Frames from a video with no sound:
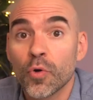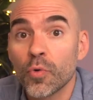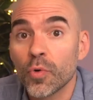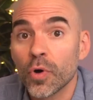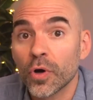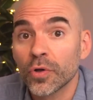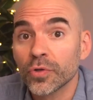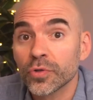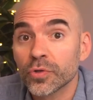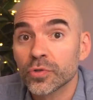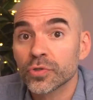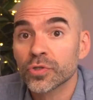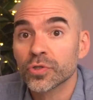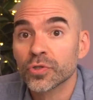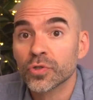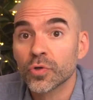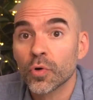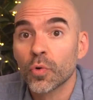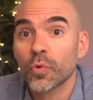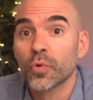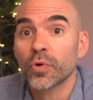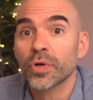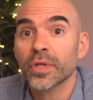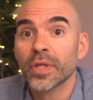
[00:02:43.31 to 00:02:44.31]
who
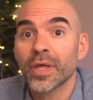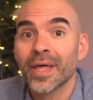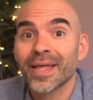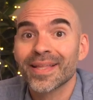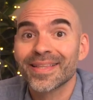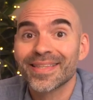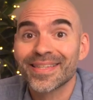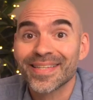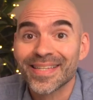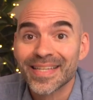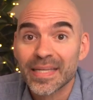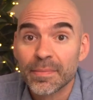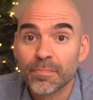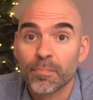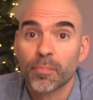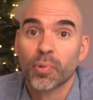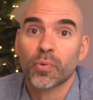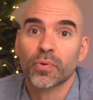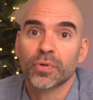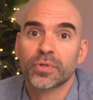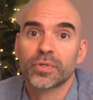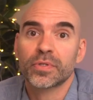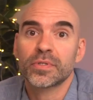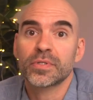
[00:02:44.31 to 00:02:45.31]
underscored the
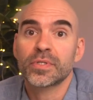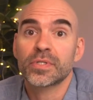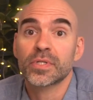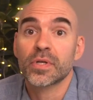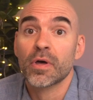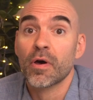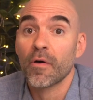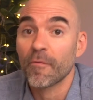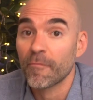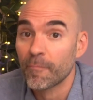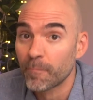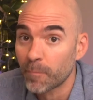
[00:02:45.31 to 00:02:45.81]
importance of